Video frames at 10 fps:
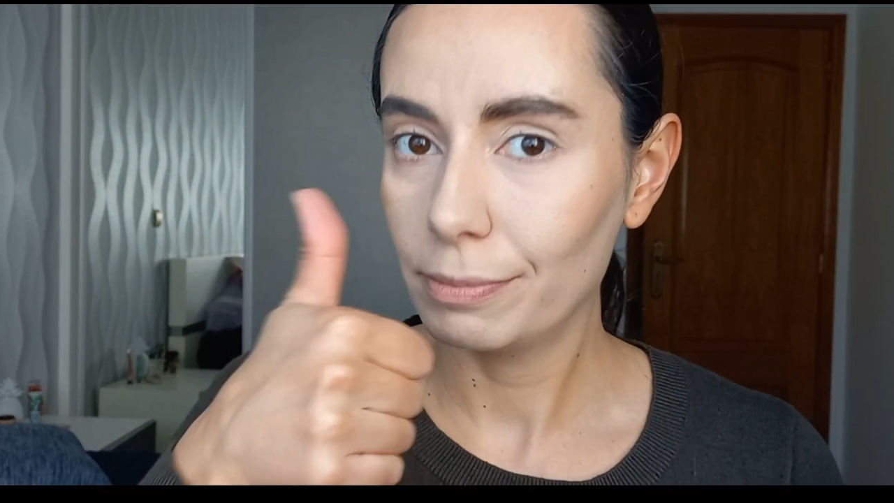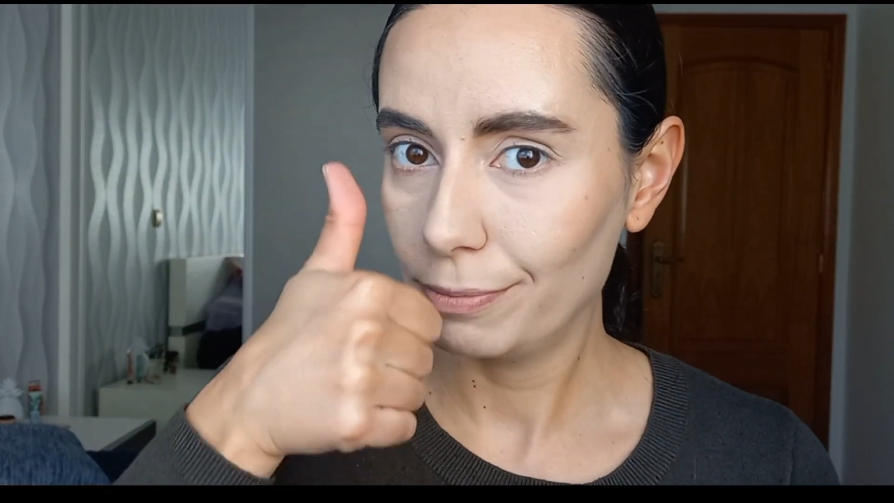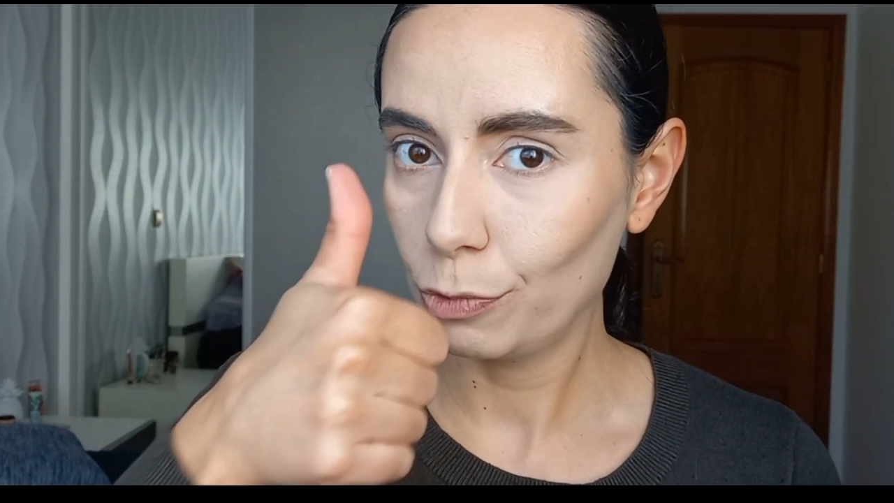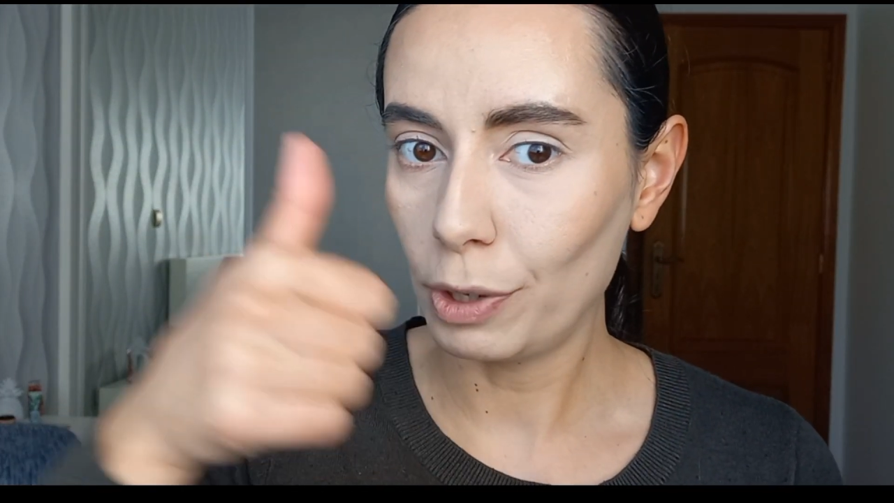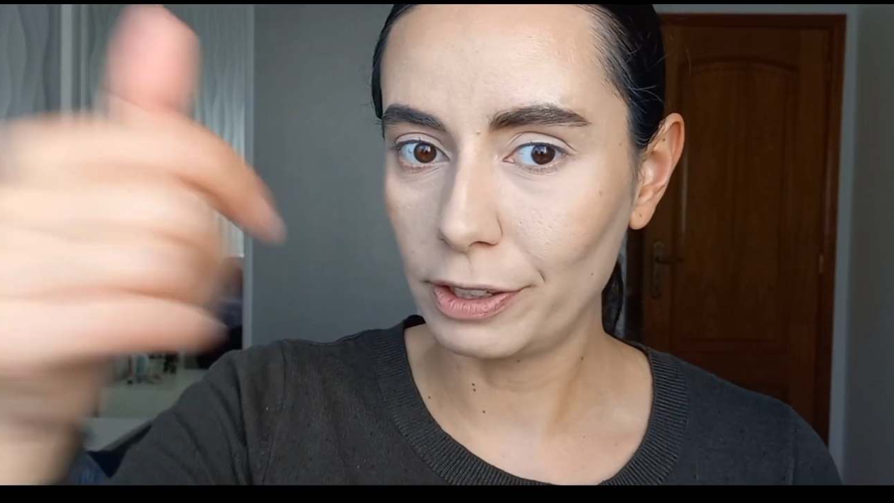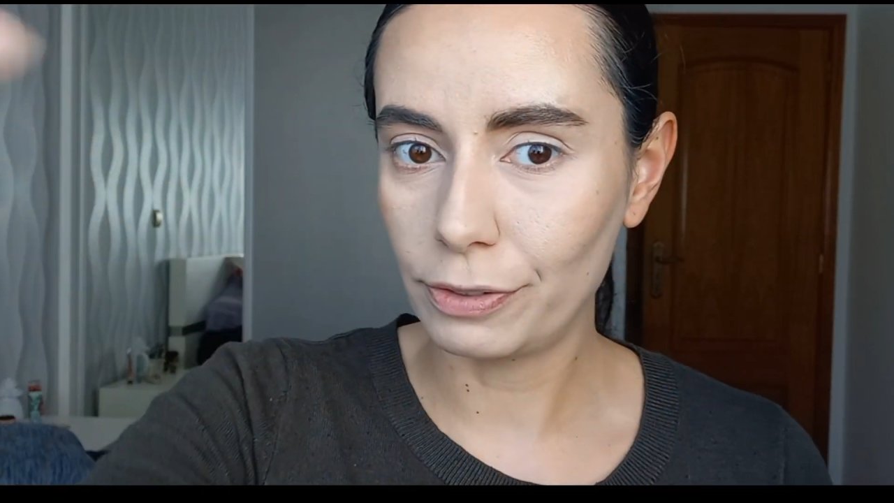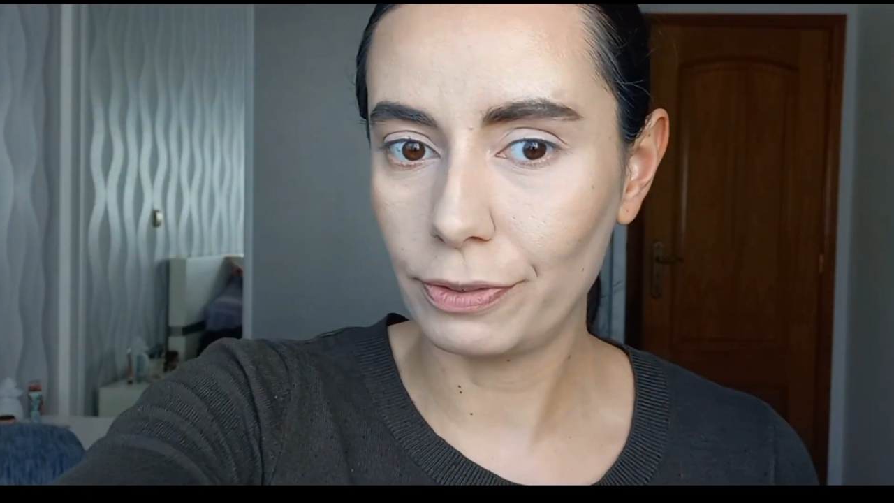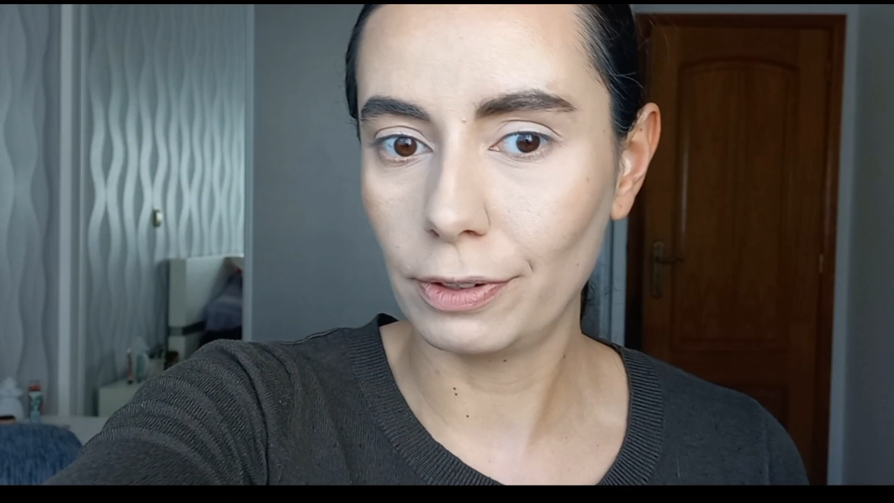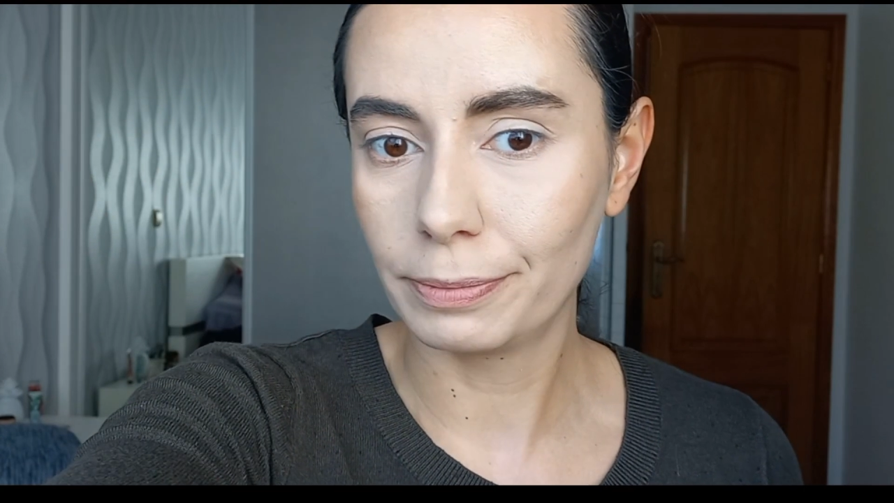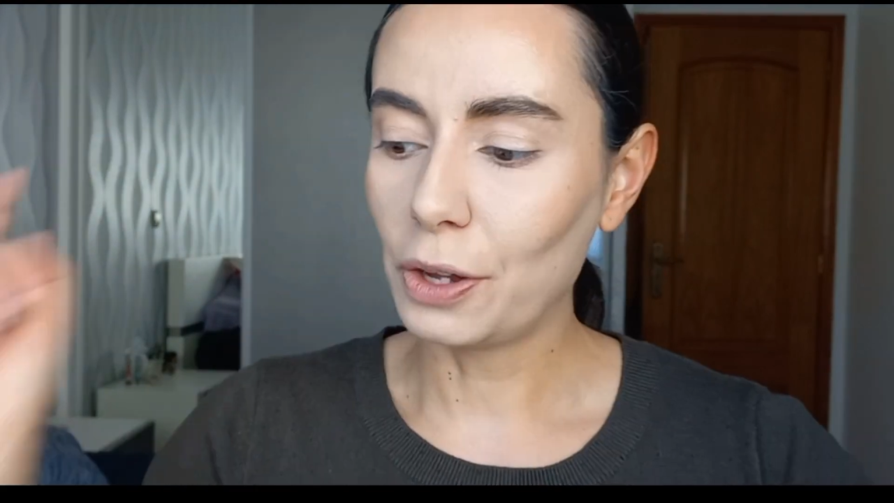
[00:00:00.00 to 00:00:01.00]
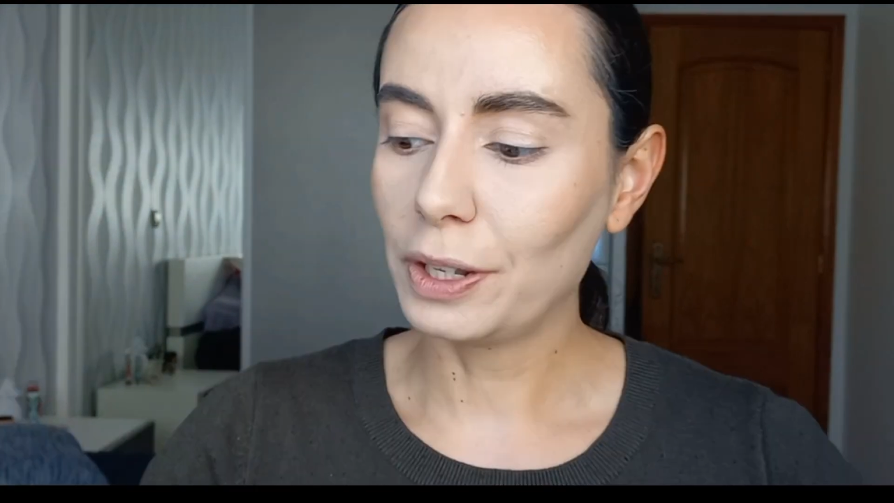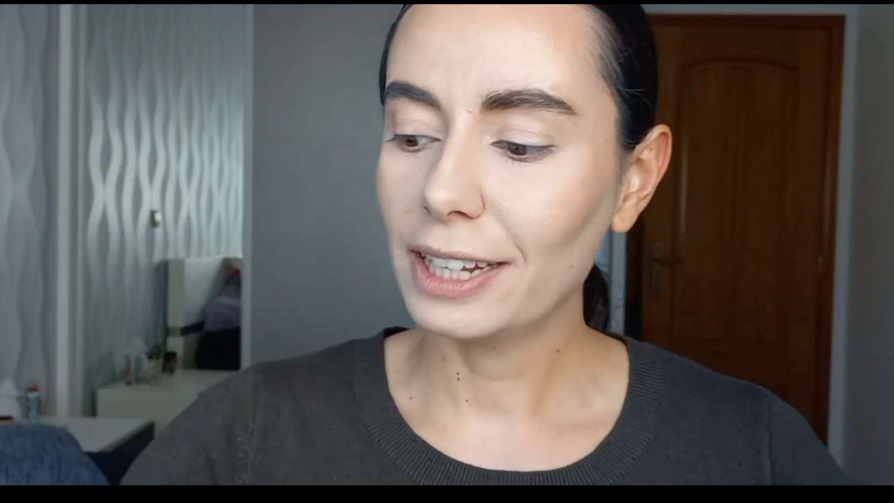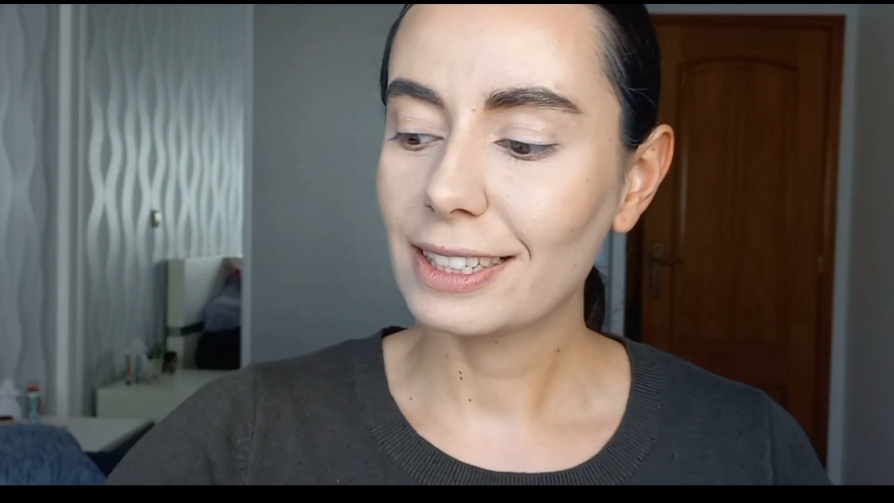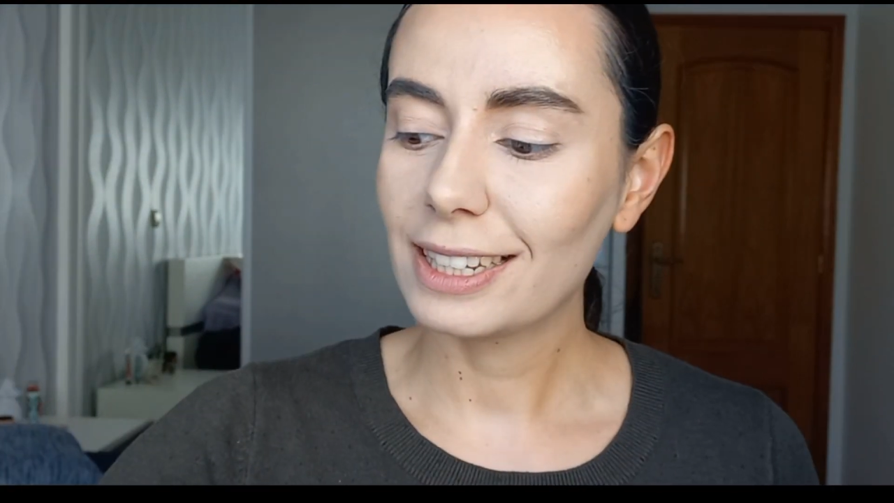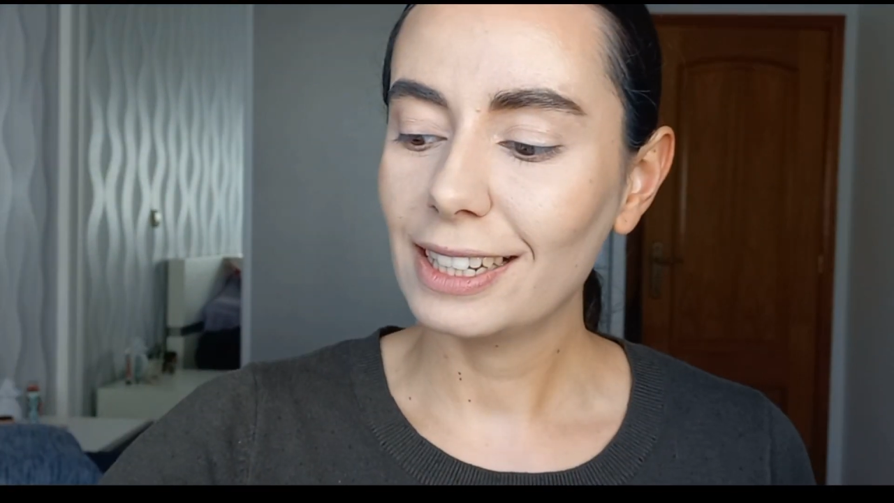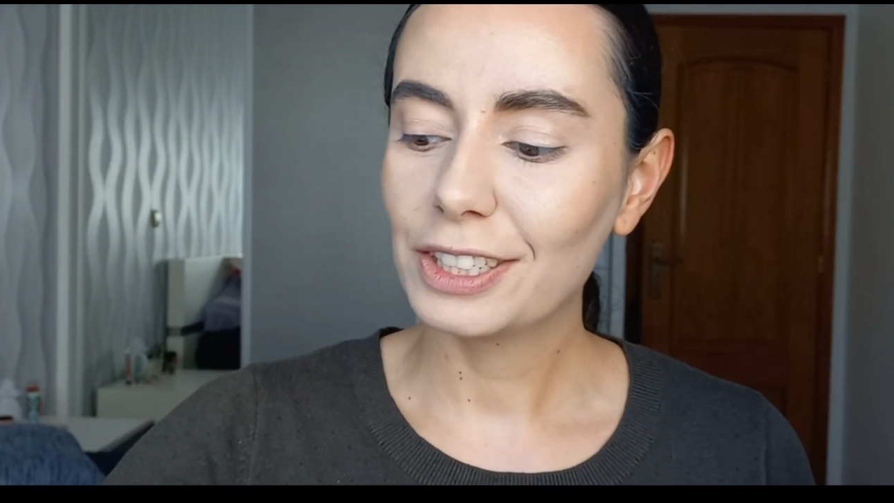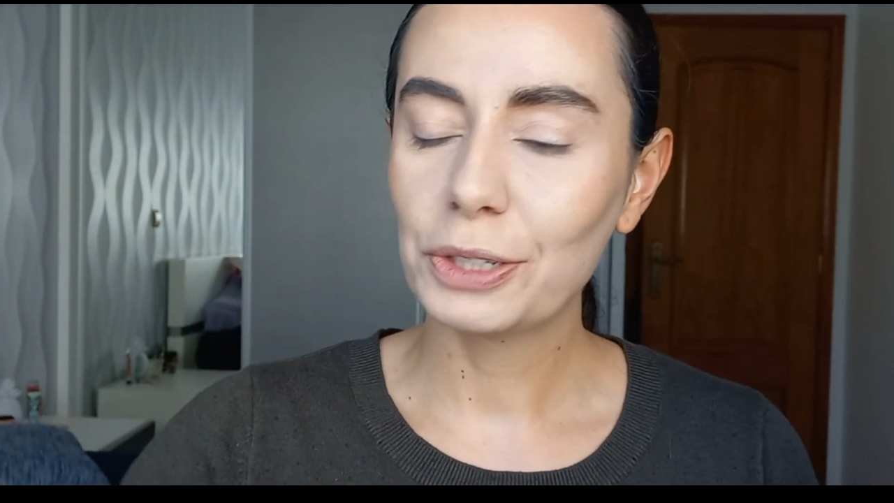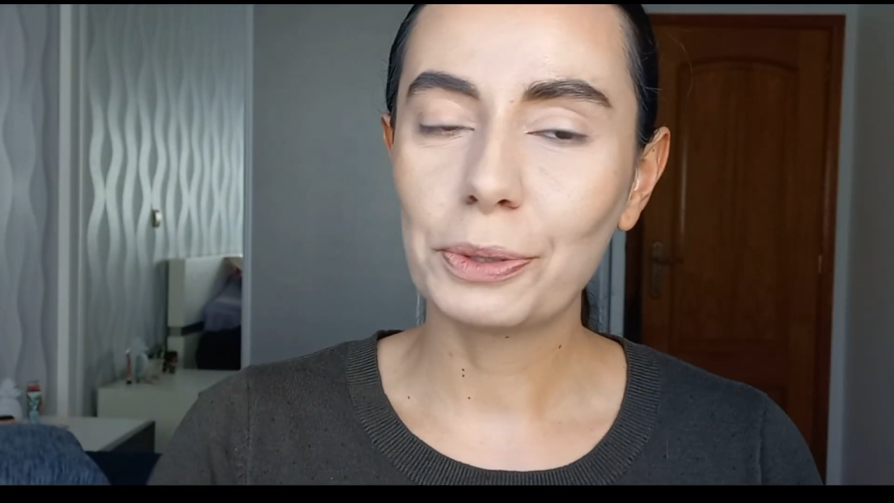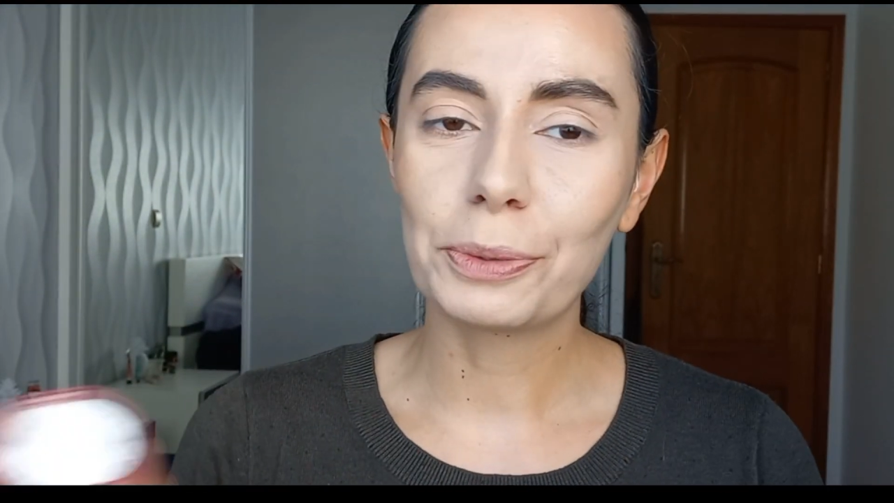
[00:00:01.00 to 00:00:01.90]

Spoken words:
Wonderful. So let's get to a